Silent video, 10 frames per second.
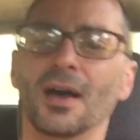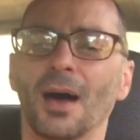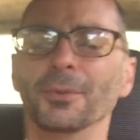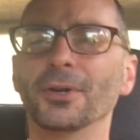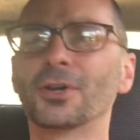
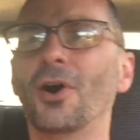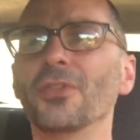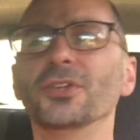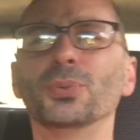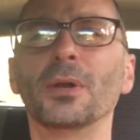I'm going to call
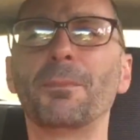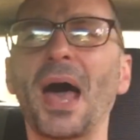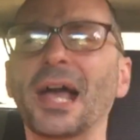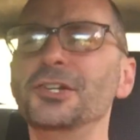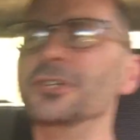this one
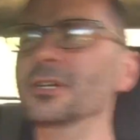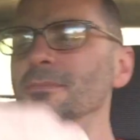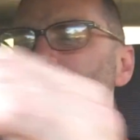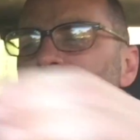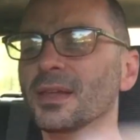packaging.
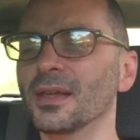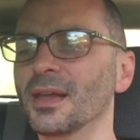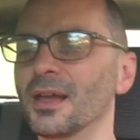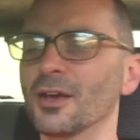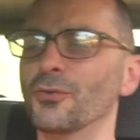
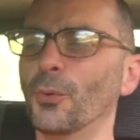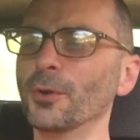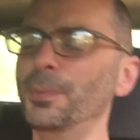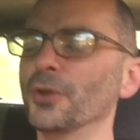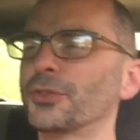
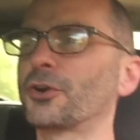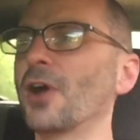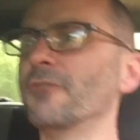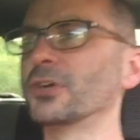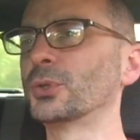Ford built the
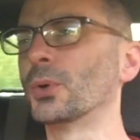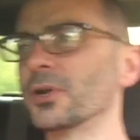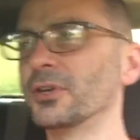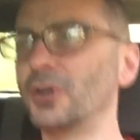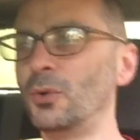Crown
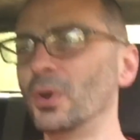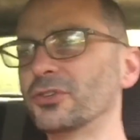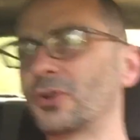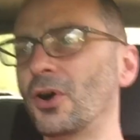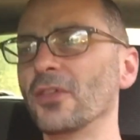Victoria on
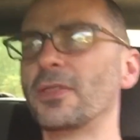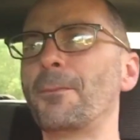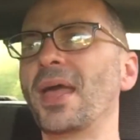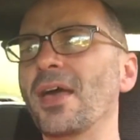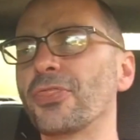what's called the
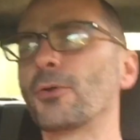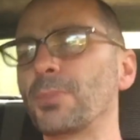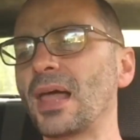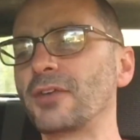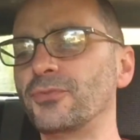Panther
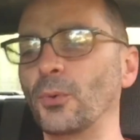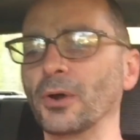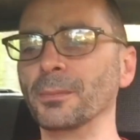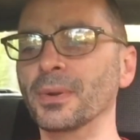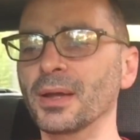
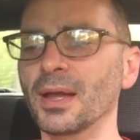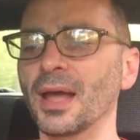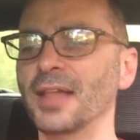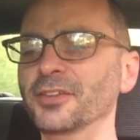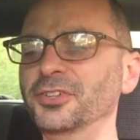platform.
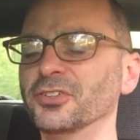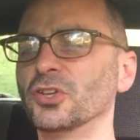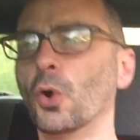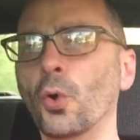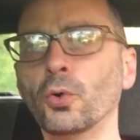And this is
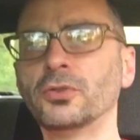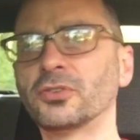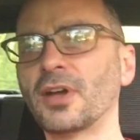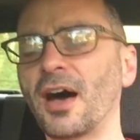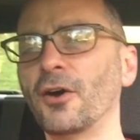an old
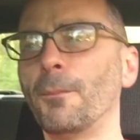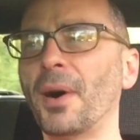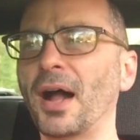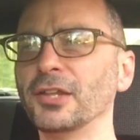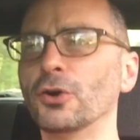style
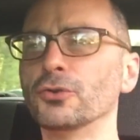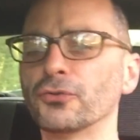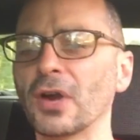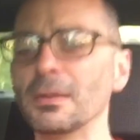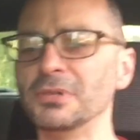
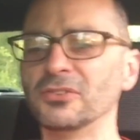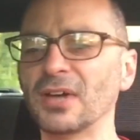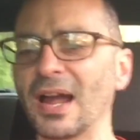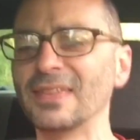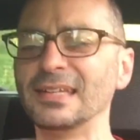body-on-frame
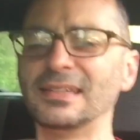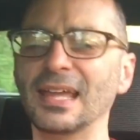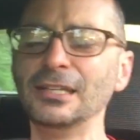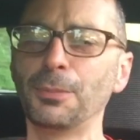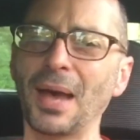design that
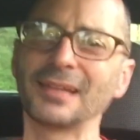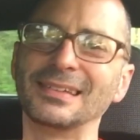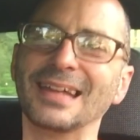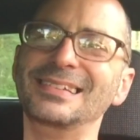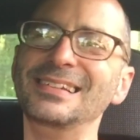dates back to
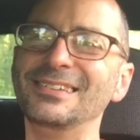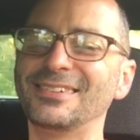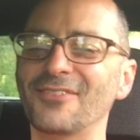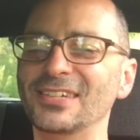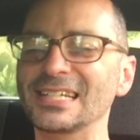
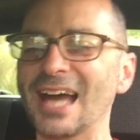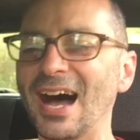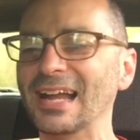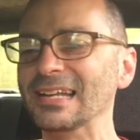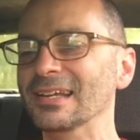
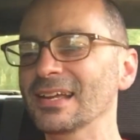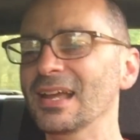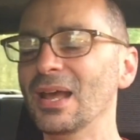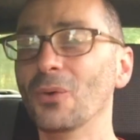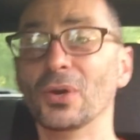1979.
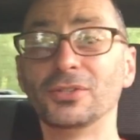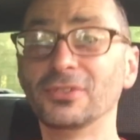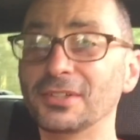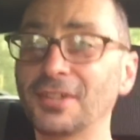Which is the